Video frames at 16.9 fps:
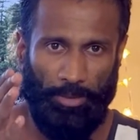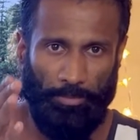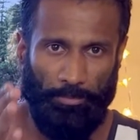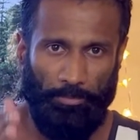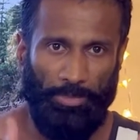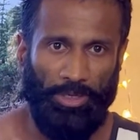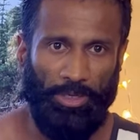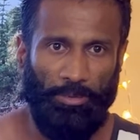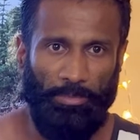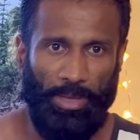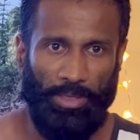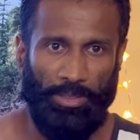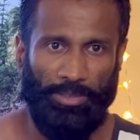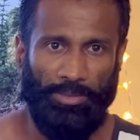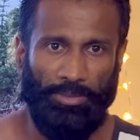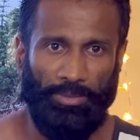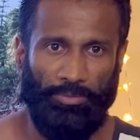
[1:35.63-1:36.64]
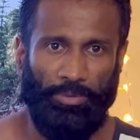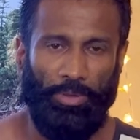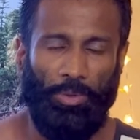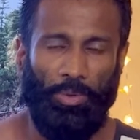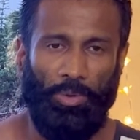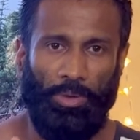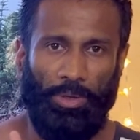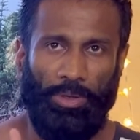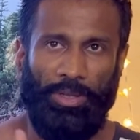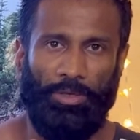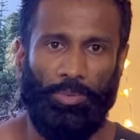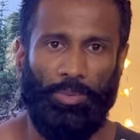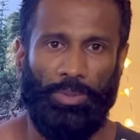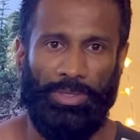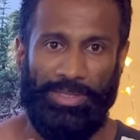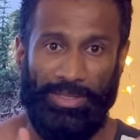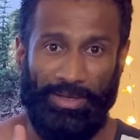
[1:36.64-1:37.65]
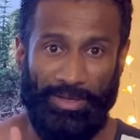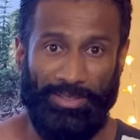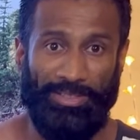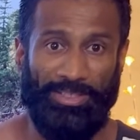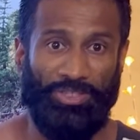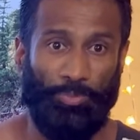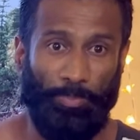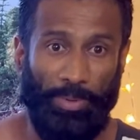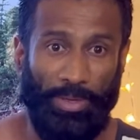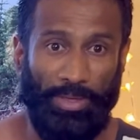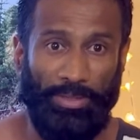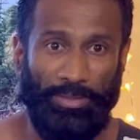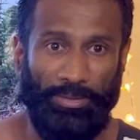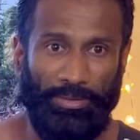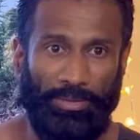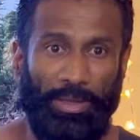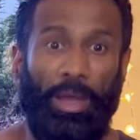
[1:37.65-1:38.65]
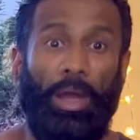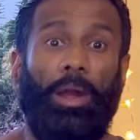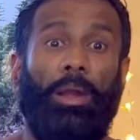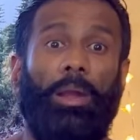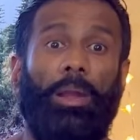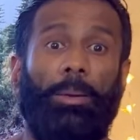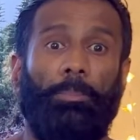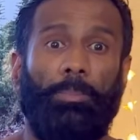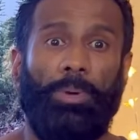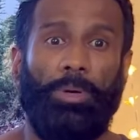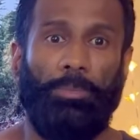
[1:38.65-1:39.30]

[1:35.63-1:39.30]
middle back, we call that one erect spine, and lumbar